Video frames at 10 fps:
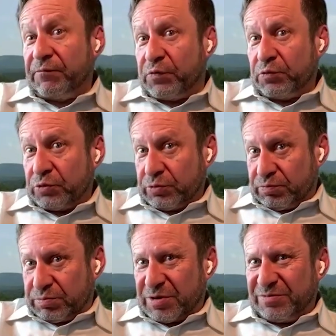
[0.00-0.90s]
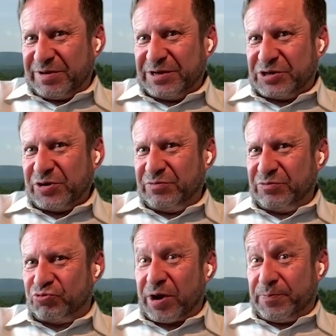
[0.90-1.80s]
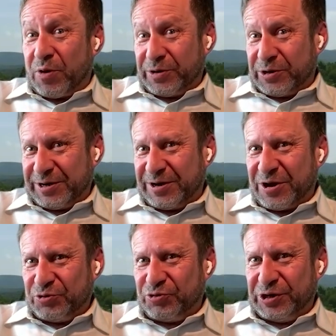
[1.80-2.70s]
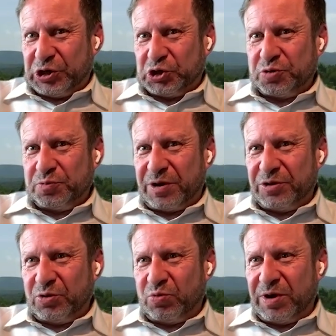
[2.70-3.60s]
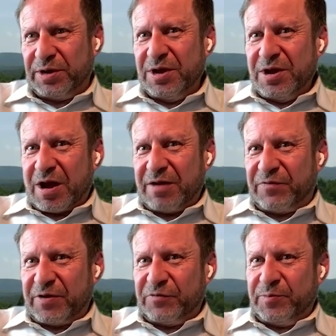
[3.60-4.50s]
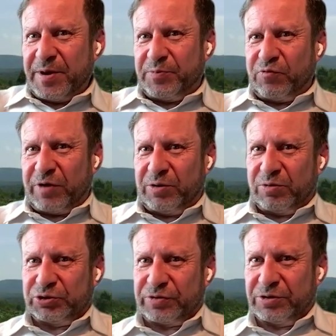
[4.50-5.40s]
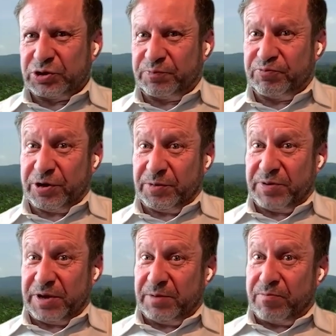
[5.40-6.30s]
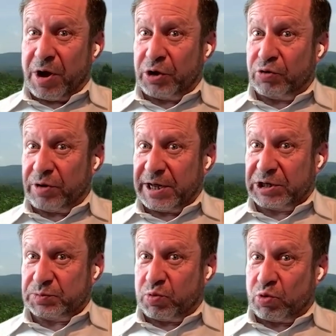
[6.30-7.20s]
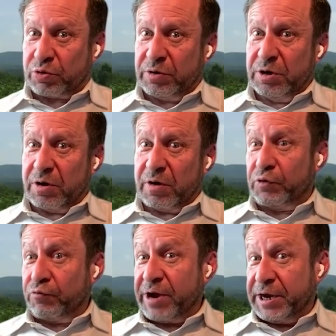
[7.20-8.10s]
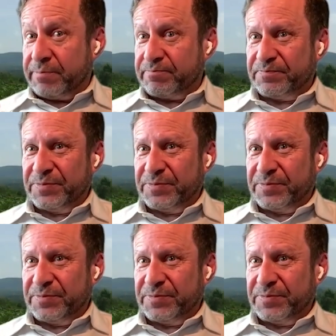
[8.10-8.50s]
a further, it's a tripartite contradiction, by the way. If I remember right, Australia is a pretty big miner and exporter of uranium.